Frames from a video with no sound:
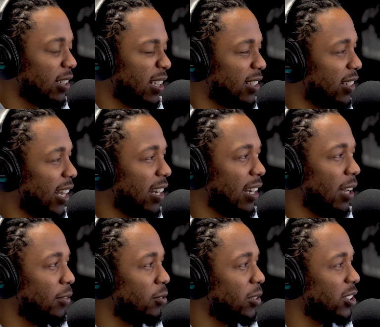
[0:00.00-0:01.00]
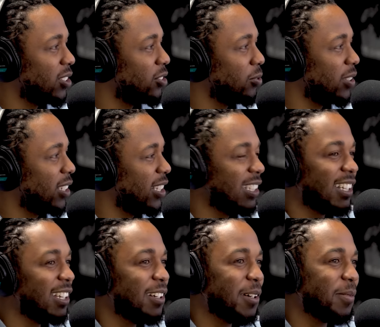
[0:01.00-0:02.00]
get to that level and just do the Key
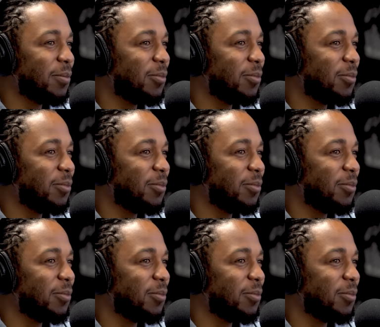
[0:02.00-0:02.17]
Club.